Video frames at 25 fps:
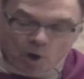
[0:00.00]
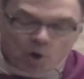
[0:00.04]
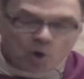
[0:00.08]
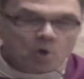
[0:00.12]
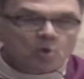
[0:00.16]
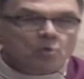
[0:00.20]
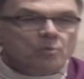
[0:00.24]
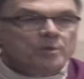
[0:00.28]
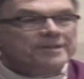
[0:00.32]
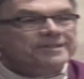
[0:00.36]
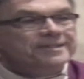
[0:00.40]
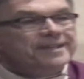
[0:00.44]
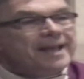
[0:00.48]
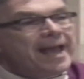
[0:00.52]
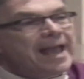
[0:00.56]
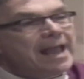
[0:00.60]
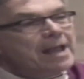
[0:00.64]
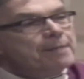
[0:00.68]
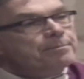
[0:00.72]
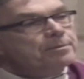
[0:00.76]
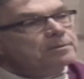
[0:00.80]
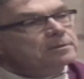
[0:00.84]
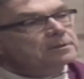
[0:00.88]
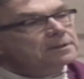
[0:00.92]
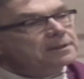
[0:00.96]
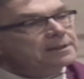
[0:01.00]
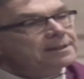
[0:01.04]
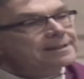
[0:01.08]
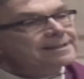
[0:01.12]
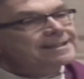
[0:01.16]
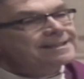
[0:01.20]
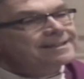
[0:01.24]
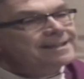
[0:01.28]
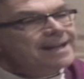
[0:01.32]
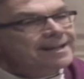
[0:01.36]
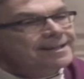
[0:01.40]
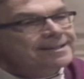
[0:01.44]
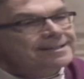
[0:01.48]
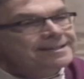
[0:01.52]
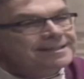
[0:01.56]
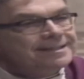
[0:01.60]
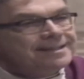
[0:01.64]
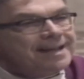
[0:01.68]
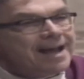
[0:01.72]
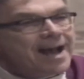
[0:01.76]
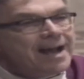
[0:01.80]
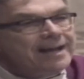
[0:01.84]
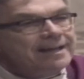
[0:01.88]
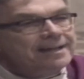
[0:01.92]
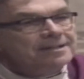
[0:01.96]
who was able to set
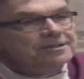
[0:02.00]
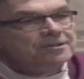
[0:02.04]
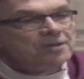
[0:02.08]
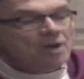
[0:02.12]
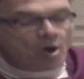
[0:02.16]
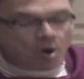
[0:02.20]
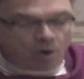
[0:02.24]
aside his